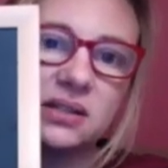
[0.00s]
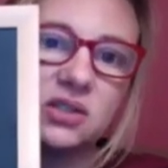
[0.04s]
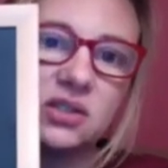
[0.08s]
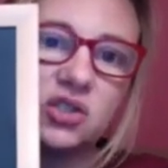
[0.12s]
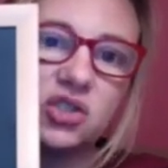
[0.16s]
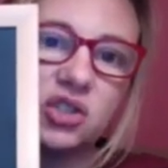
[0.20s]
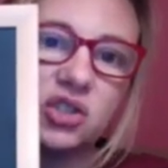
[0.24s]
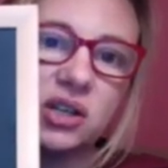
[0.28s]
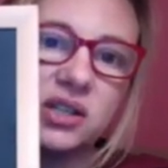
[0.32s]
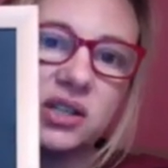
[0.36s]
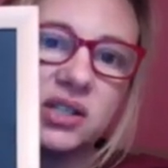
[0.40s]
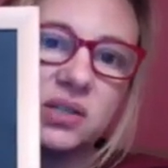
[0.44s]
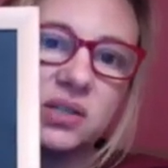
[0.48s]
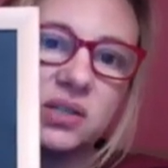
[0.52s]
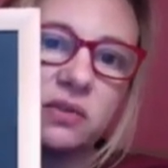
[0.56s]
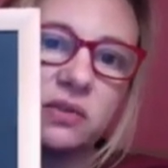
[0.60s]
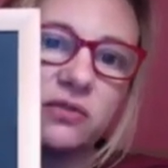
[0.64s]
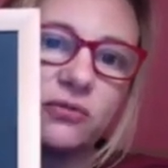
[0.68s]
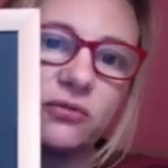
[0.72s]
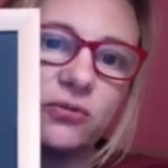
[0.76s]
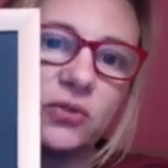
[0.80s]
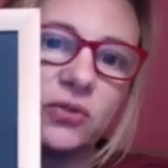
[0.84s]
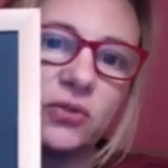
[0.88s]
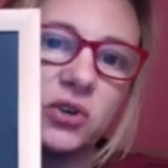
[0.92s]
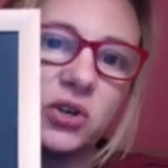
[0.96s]
just
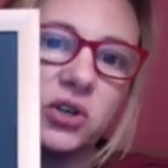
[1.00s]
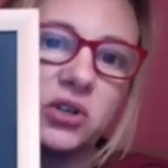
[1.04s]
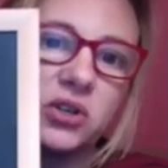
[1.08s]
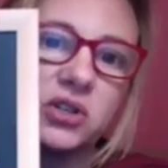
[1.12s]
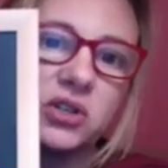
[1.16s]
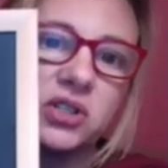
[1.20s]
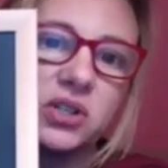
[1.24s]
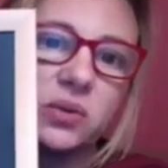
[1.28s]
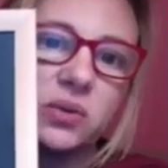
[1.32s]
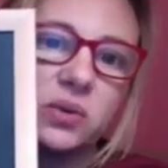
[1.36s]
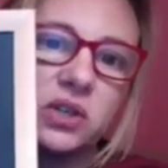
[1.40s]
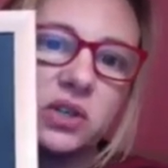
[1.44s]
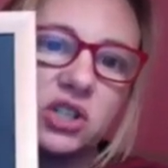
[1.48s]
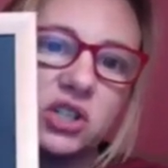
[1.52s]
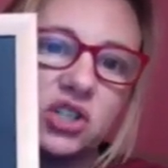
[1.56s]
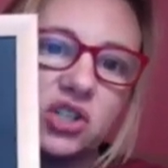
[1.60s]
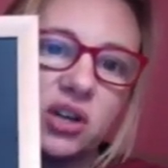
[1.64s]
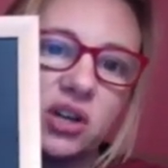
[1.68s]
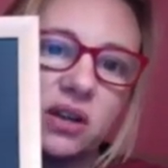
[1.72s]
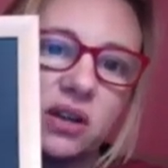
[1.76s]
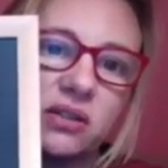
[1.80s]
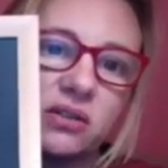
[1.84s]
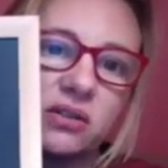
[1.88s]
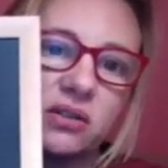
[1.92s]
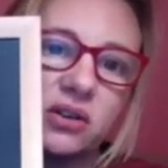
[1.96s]
refer to each
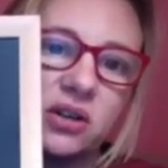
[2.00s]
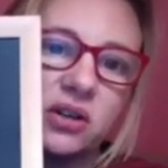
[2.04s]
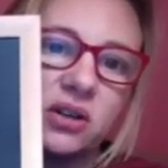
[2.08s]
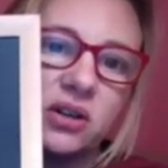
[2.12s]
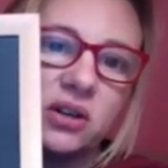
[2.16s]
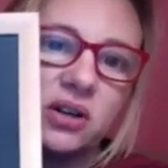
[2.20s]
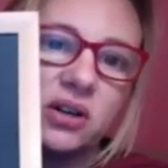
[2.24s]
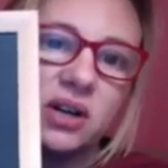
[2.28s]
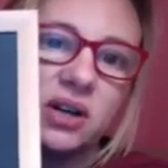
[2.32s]
other,